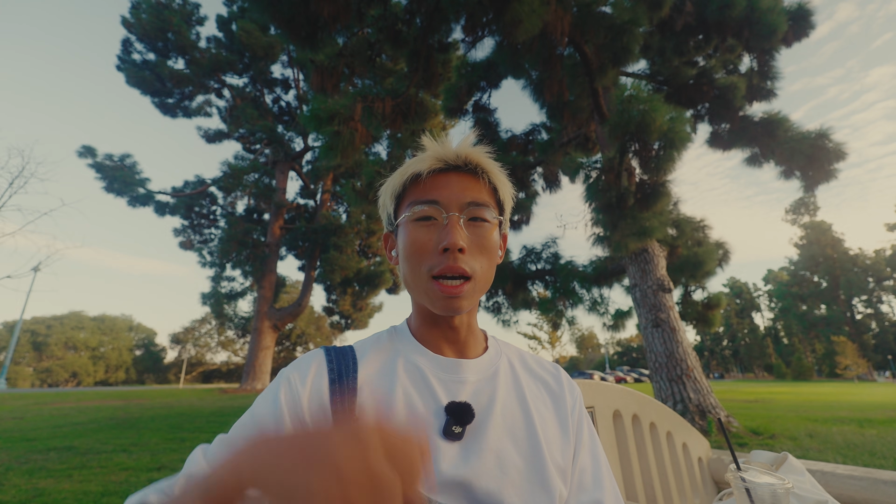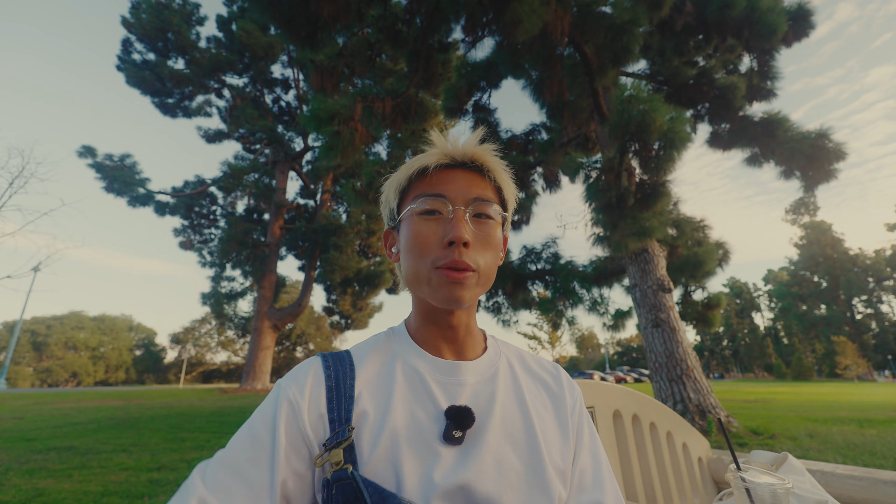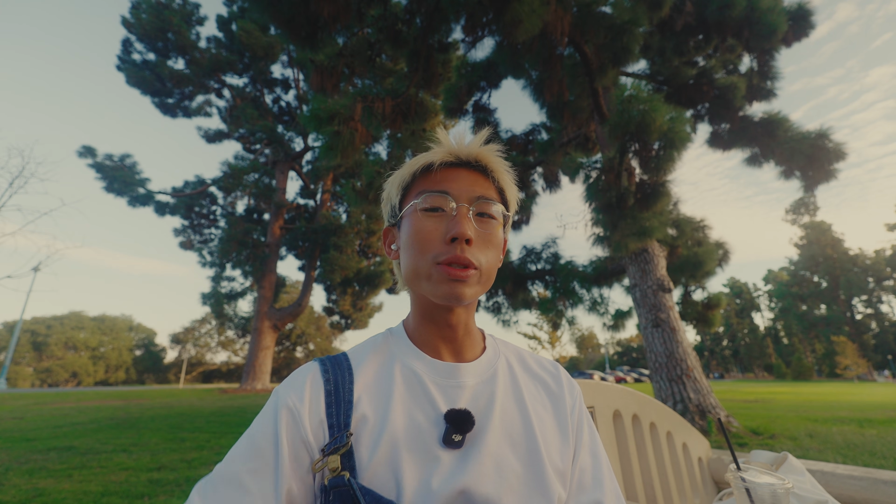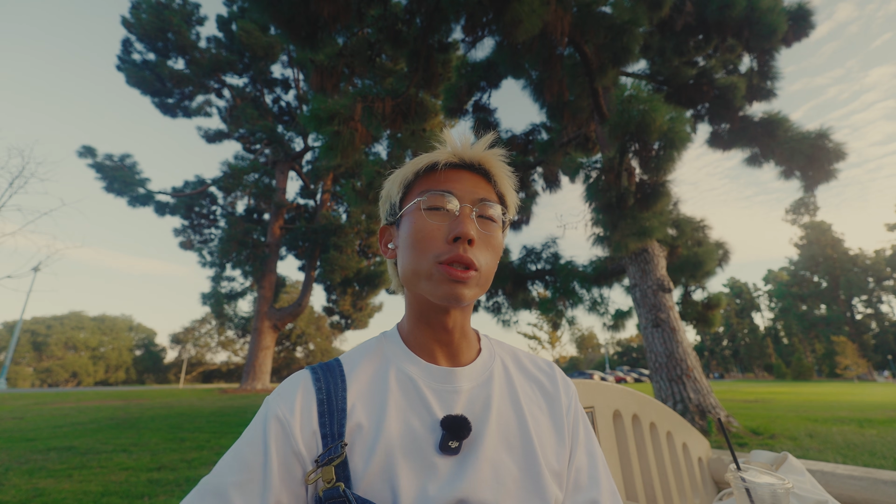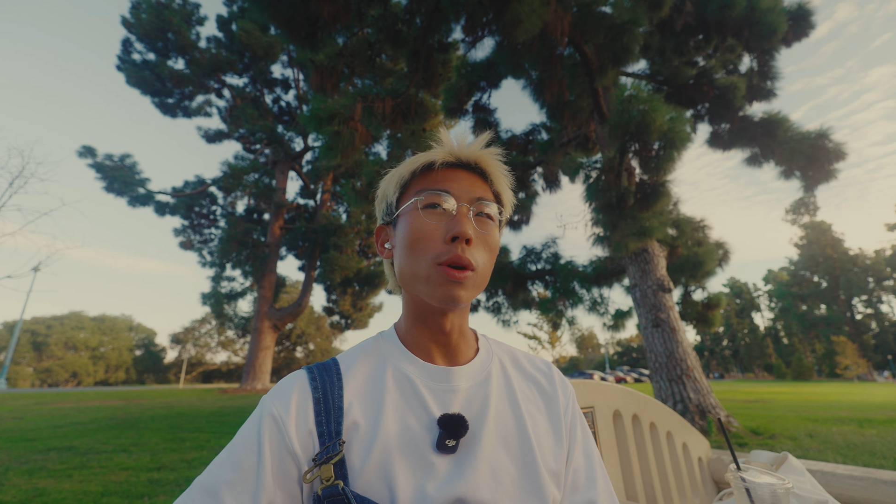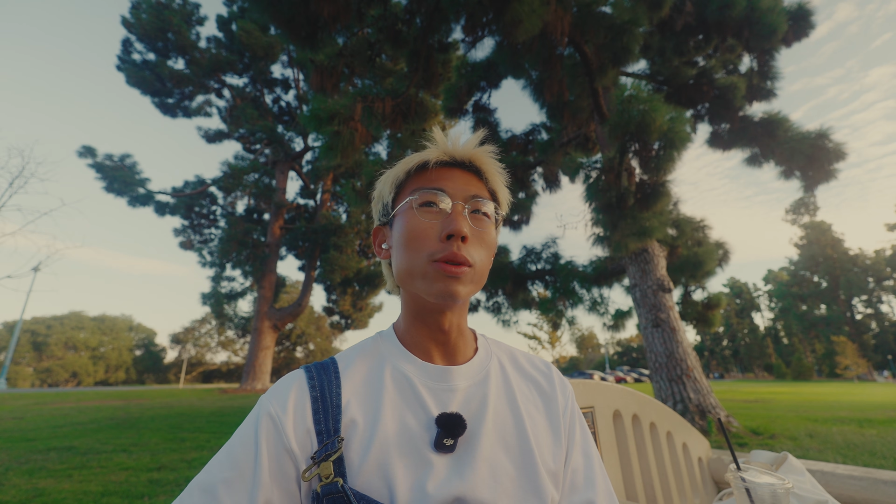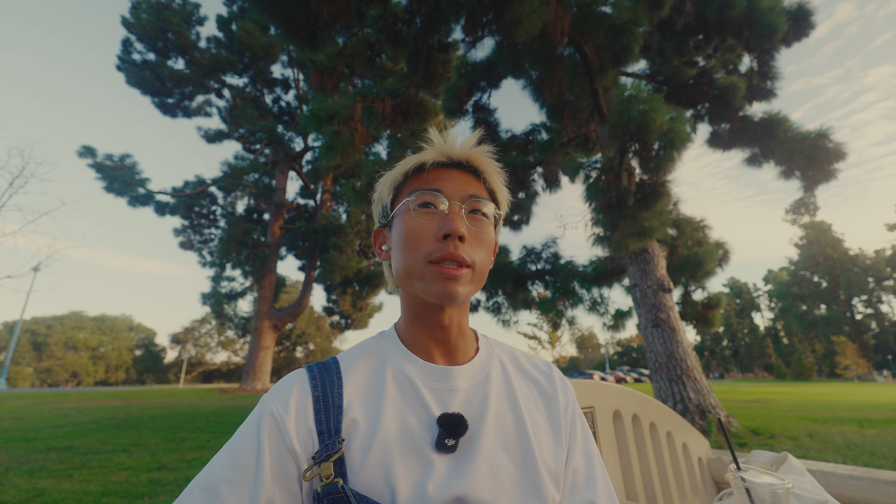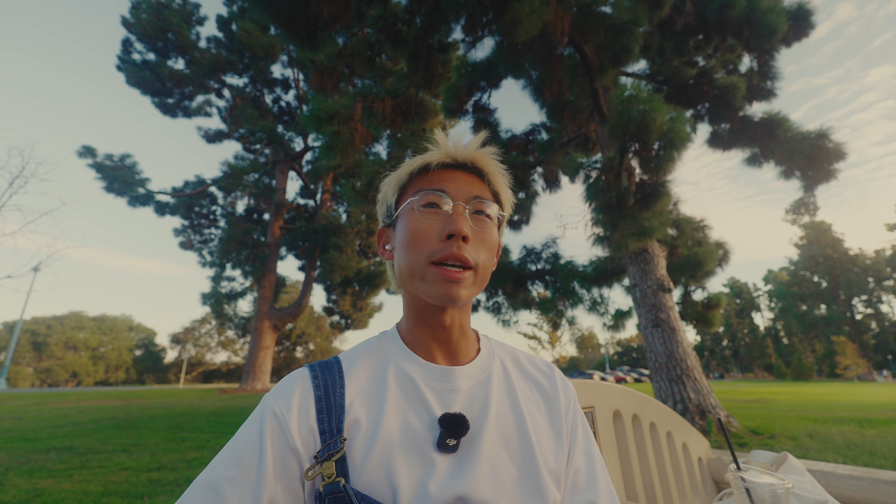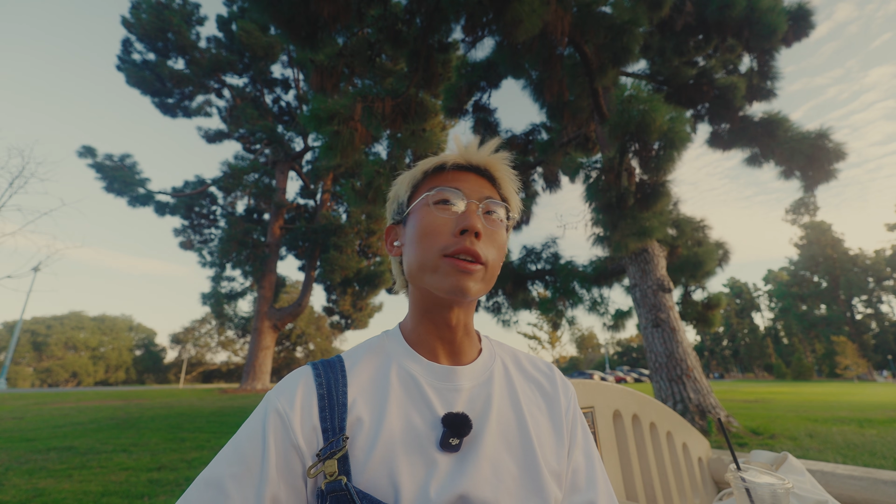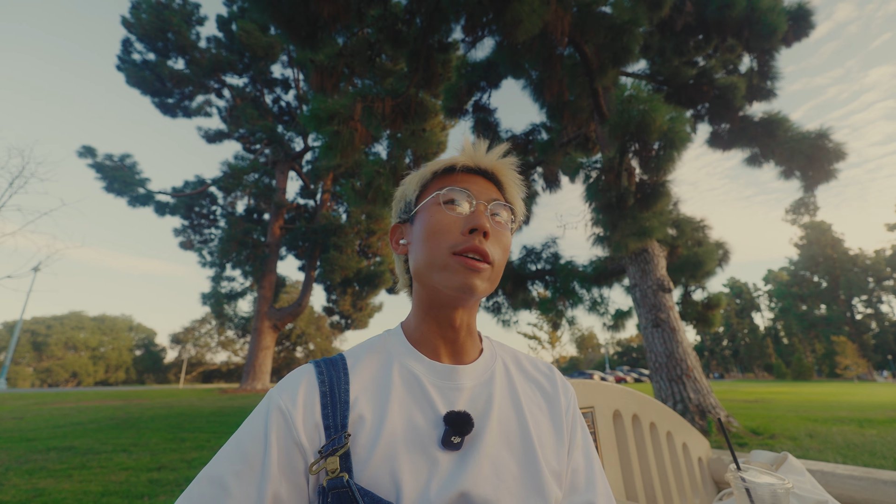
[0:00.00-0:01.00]
I was so
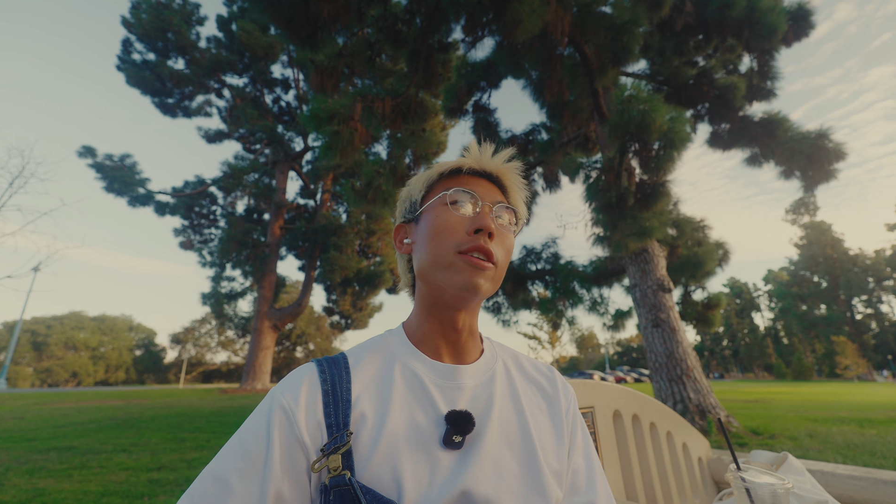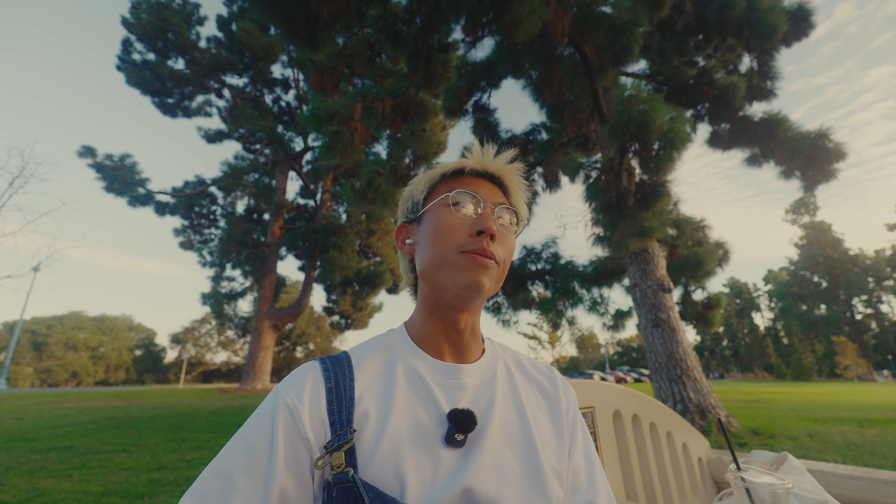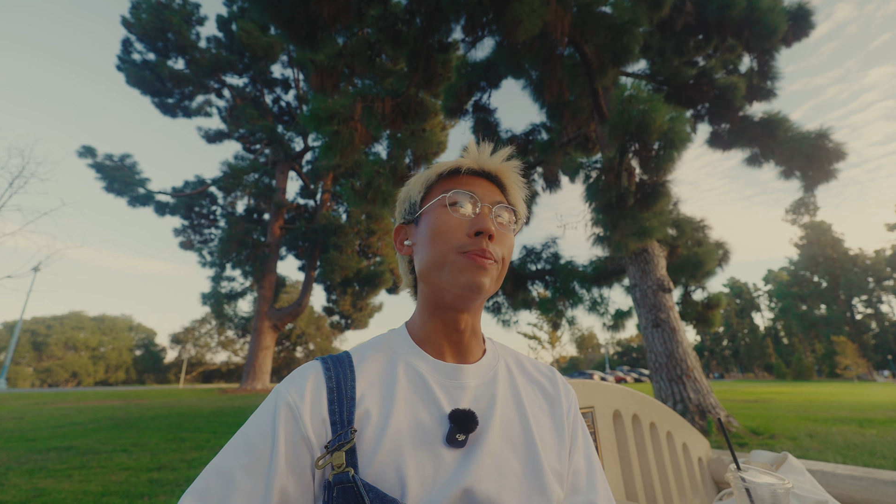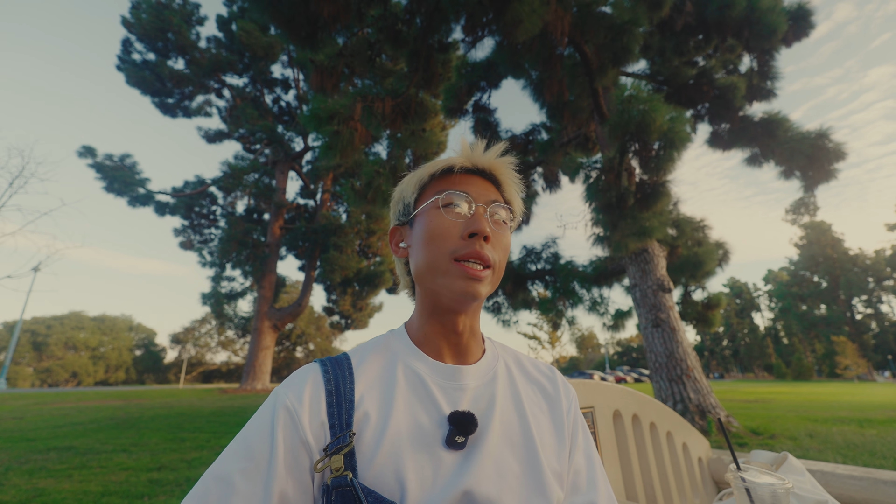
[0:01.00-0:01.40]
scared of